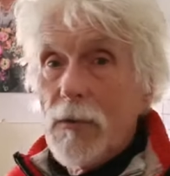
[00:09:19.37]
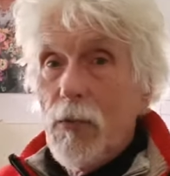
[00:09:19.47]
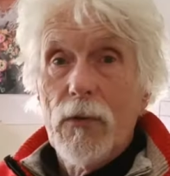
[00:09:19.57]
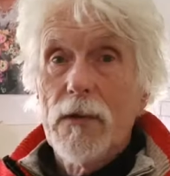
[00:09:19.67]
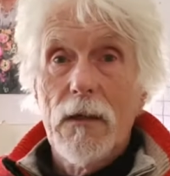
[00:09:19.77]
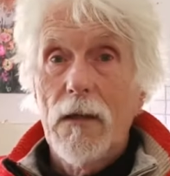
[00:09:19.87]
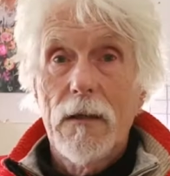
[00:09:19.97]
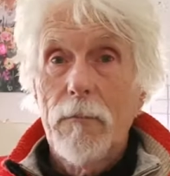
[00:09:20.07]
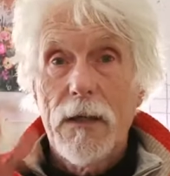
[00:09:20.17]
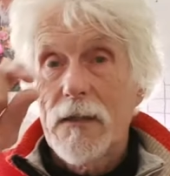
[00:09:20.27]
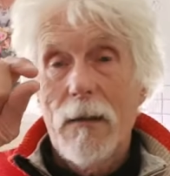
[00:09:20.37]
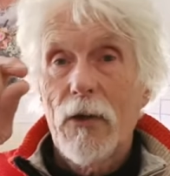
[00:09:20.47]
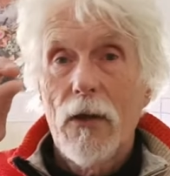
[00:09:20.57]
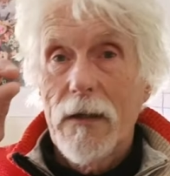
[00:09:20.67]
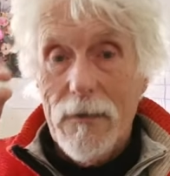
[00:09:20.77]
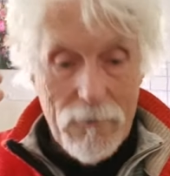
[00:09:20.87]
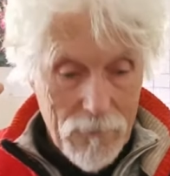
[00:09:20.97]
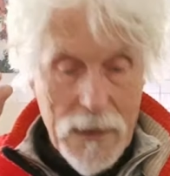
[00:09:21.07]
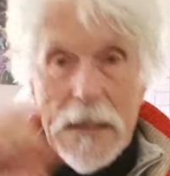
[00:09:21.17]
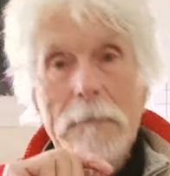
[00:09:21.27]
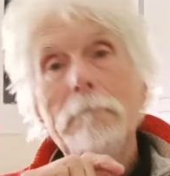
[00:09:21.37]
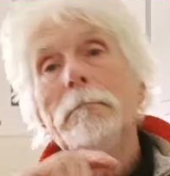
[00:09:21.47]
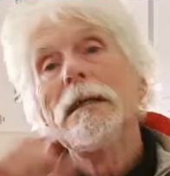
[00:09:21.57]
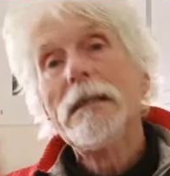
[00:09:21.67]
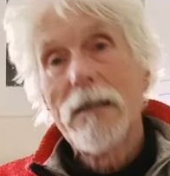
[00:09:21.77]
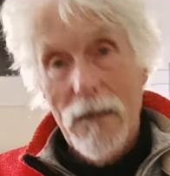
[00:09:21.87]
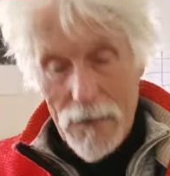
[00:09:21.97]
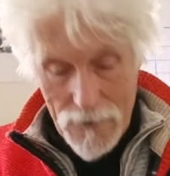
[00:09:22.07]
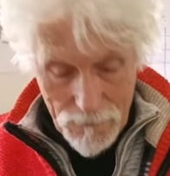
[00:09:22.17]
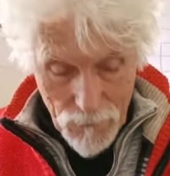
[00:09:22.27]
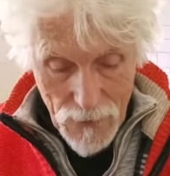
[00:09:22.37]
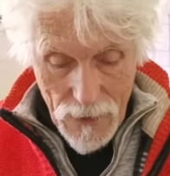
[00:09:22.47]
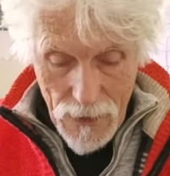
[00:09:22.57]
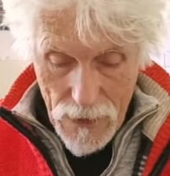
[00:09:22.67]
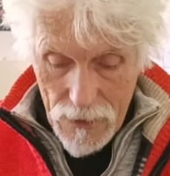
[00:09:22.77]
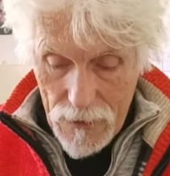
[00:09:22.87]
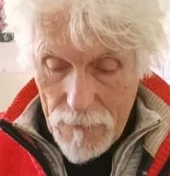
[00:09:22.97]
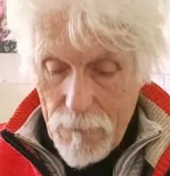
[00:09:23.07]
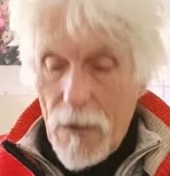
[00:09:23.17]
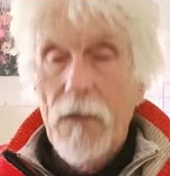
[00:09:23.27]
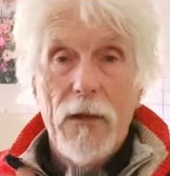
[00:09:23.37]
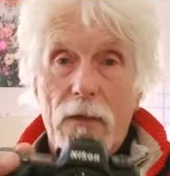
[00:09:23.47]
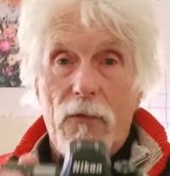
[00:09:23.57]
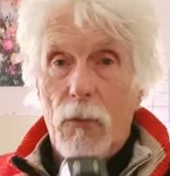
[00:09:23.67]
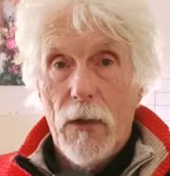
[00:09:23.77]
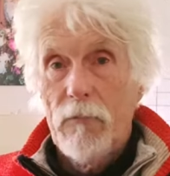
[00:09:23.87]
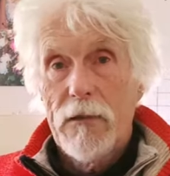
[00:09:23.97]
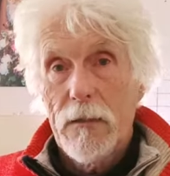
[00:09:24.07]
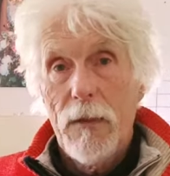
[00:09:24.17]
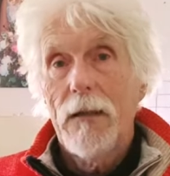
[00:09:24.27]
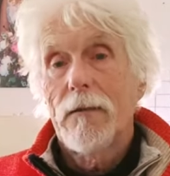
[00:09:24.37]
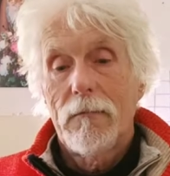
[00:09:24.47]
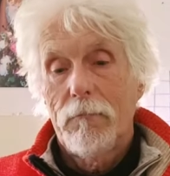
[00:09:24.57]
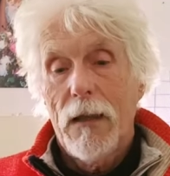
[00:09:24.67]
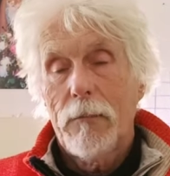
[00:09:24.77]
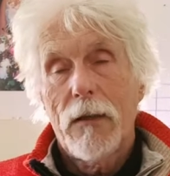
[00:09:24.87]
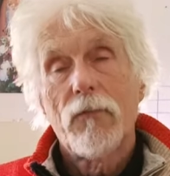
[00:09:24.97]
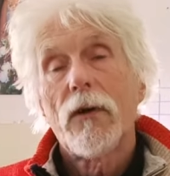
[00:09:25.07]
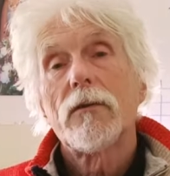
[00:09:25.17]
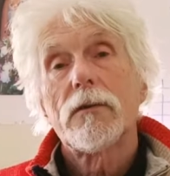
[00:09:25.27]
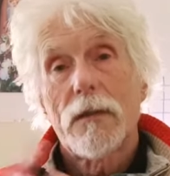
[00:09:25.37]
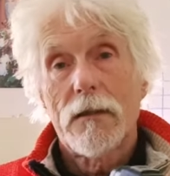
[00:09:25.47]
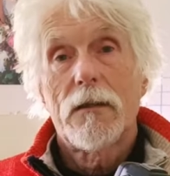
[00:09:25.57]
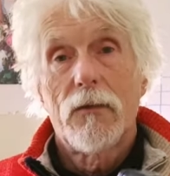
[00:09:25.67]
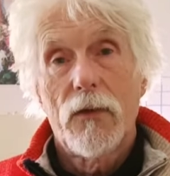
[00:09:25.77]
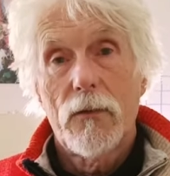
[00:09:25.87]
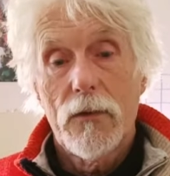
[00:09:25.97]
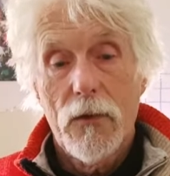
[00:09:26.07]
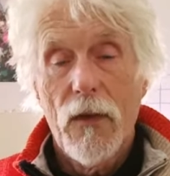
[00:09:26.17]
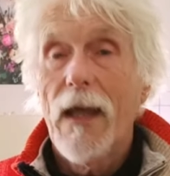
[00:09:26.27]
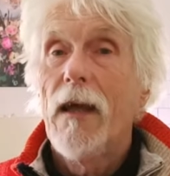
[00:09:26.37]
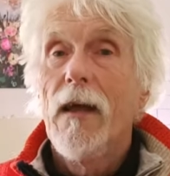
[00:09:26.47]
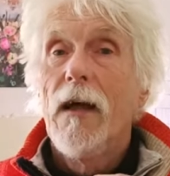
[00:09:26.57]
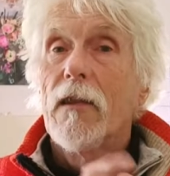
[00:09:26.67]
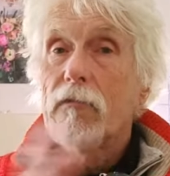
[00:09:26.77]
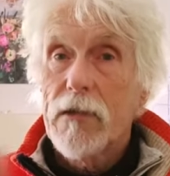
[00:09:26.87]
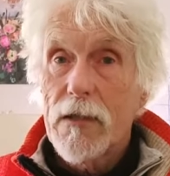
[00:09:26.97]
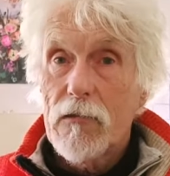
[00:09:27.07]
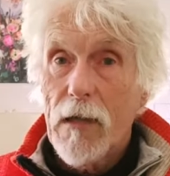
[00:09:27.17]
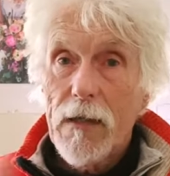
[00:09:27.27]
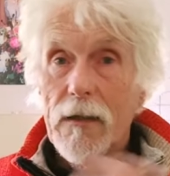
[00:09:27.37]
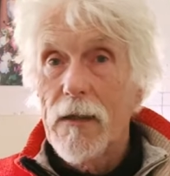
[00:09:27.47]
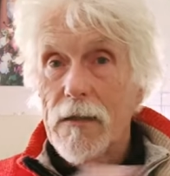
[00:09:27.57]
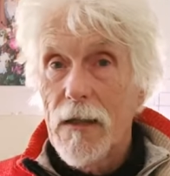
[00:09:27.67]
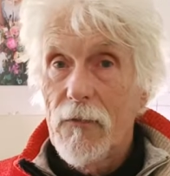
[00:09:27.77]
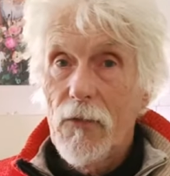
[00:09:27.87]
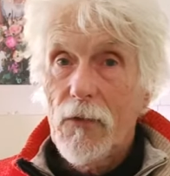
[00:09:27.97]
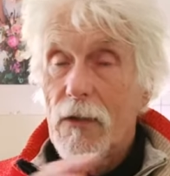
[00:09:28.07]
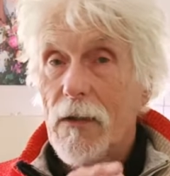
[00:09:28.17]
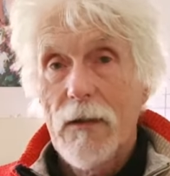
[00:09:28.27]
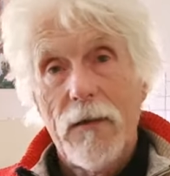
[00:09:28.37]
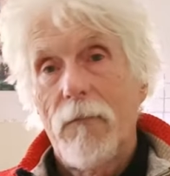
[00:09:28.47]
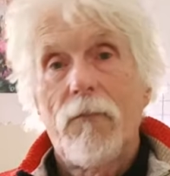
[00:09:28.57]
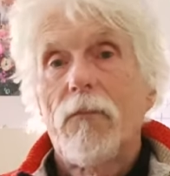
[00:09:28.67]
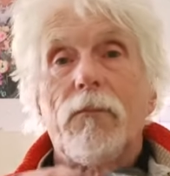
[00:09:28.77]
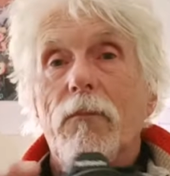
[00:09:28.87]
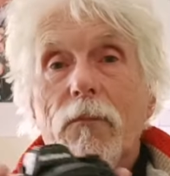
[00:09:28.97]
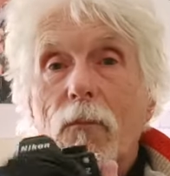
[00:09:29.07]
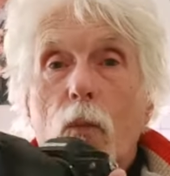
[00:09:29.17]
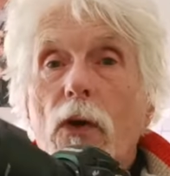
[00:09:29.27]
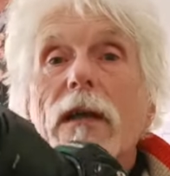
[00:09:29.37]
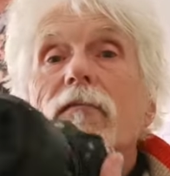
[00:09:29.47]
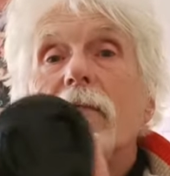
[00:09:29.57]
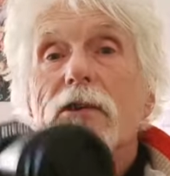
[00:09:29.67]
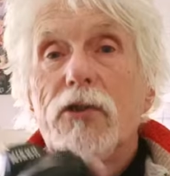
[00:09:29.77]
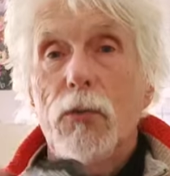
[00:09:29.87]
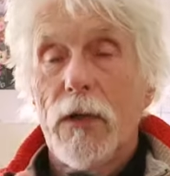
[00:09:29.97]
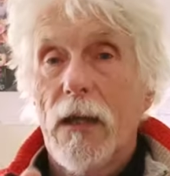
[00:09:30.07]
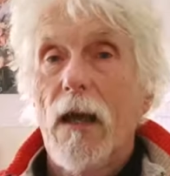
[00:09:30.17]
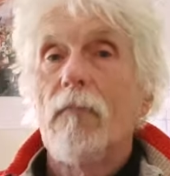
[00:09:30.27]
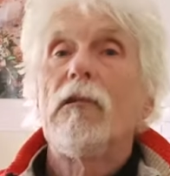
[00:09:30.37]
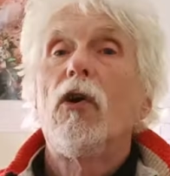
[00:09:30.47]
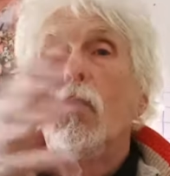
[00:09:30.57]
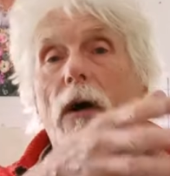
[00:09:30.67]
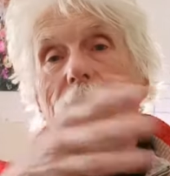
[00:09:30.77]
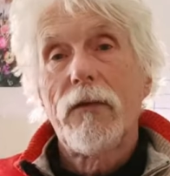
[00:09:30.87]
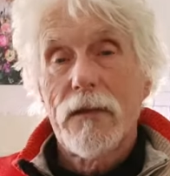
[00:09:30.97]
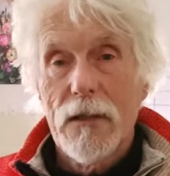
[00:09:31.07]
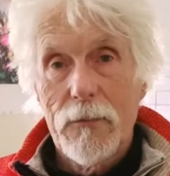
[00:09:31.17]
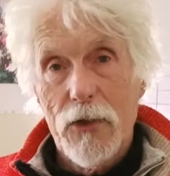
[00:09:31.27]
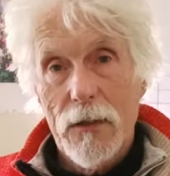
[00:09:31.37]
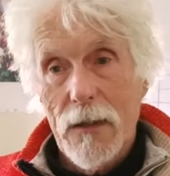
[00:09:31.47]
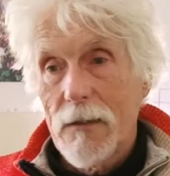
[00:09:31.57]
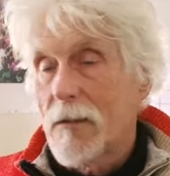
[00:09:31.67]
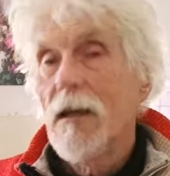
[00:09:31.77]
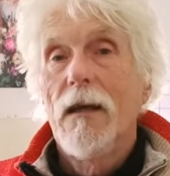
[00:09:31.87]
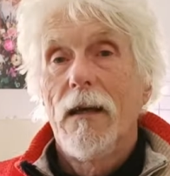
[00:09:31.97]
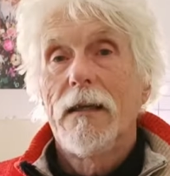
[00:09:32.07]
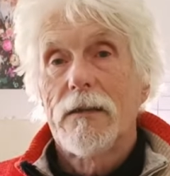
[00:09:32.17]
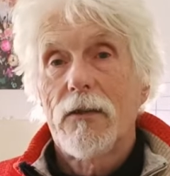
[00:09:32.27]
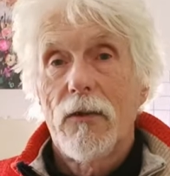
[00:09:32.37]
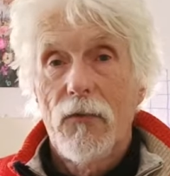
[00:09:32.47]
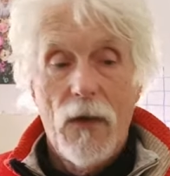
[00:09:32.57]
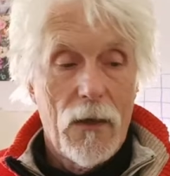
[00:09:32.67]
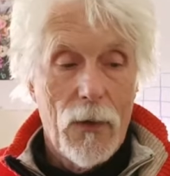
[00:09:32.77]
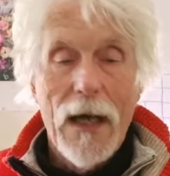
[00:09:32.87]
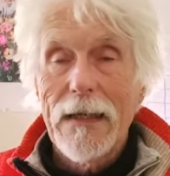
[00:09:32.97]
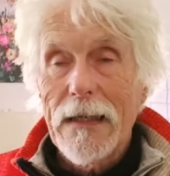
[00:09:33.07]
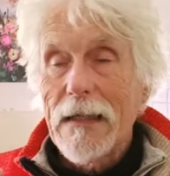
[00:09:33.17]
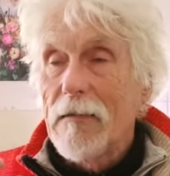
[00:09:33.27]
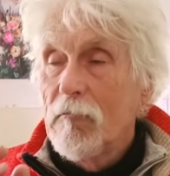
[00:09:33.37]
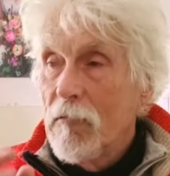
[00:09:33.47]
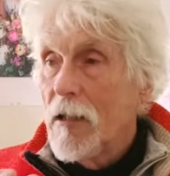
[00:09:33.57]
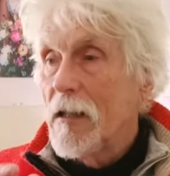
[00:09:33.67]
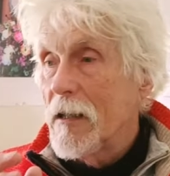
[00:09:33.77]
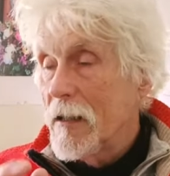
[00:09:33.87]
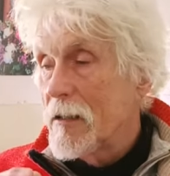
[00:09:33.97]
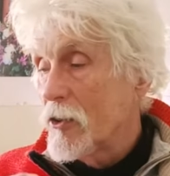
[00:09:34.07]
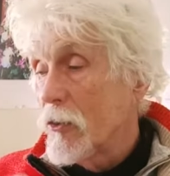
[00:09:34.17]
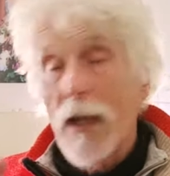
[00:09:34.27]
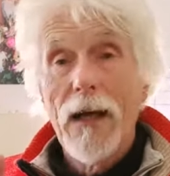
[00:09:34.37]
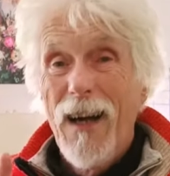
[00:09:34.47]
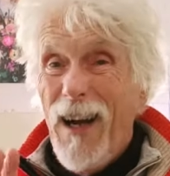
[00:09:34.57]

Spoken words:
just point it and it picks up the eye immediately, and therefore when I press the button, back button focus, it's going to focus on that. 3D tracking is therefore going to, whatever I do with the camera, whatever the subject does, it's going to follow, and it really is good.